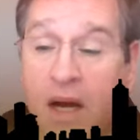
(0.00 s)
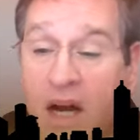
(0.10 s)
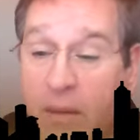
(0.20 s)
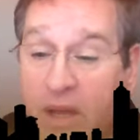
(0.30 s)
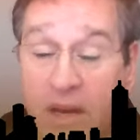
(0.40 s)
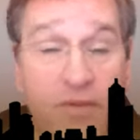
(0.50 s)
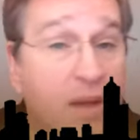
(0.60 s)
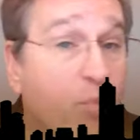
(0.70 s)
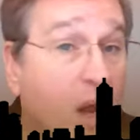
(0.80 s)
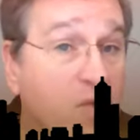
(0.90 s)
And if
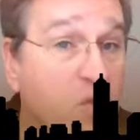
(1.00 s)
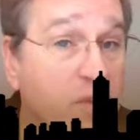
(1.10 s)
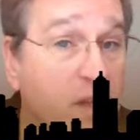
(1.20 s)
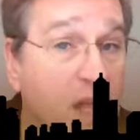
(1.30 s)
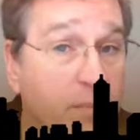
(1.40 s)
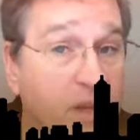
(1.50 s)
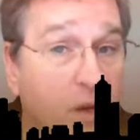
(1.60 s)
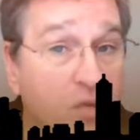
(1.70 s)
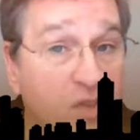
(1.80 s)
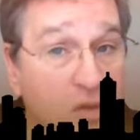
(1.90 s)
you have problems with it, let me
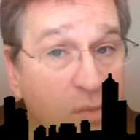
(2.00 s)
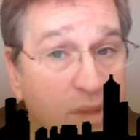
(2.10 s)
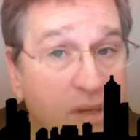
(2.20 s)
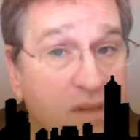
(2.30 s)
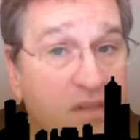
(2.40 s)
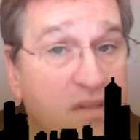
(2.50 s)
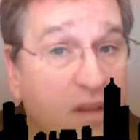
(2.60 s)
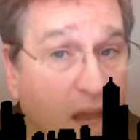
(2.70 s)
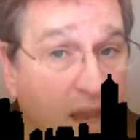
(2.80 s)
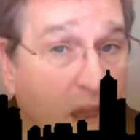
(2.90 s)
know too, because
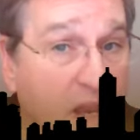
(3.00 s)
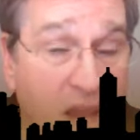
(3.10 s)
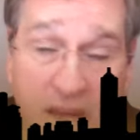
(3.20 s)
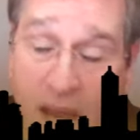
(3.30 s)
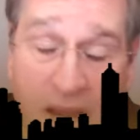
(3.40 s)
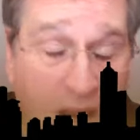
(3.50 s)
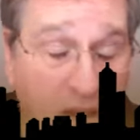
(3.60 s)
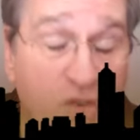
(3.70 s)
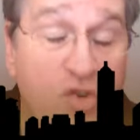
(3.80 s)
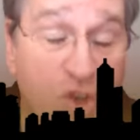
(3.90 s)

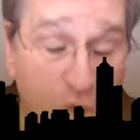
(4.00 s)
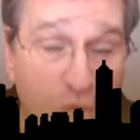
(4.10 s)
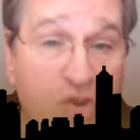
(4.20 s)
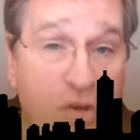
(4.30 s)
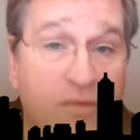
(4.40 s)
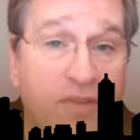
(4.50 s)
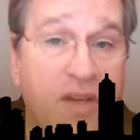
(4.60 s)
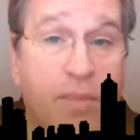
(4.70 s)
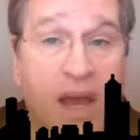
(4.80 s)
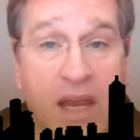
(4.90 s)
I use your
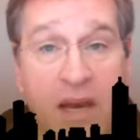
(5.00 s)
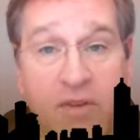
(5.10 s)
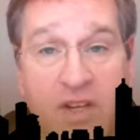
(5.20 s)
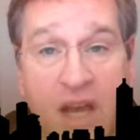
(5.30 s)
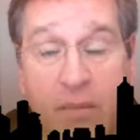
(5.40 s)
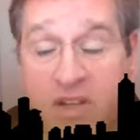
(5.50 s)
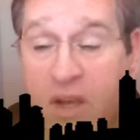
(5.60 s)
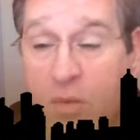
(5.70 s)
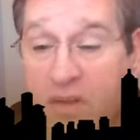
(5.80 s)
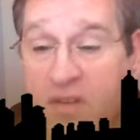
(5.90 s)
feedback every time because
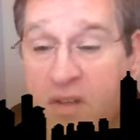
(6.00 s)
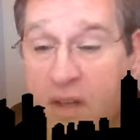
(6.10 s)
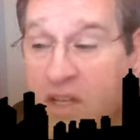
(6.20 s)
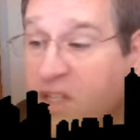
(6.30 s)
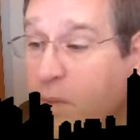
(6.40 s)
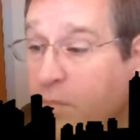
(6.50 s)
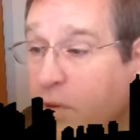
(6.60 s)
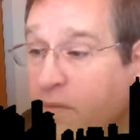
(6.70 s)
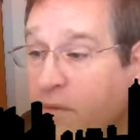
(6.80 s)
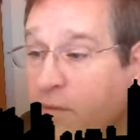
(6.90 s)
I want this class to be
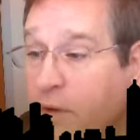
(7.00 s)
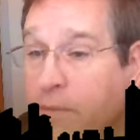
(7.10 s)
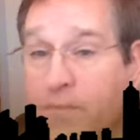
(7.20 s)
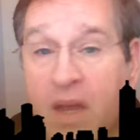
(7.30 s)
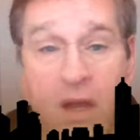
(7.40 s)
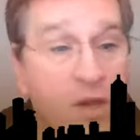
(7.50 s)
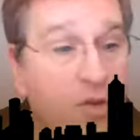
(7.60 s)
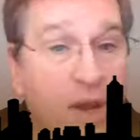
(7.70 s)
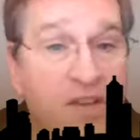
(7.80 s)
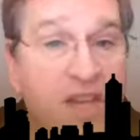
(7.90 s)
perfect for you.
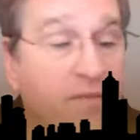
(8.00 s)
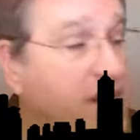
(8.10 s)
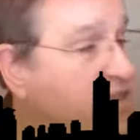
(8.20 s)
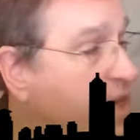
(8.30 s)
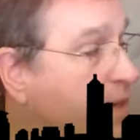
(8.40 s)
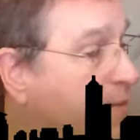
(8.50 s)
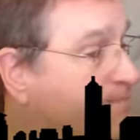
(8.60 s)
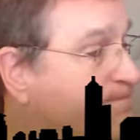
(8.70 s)
You guys have a nice day.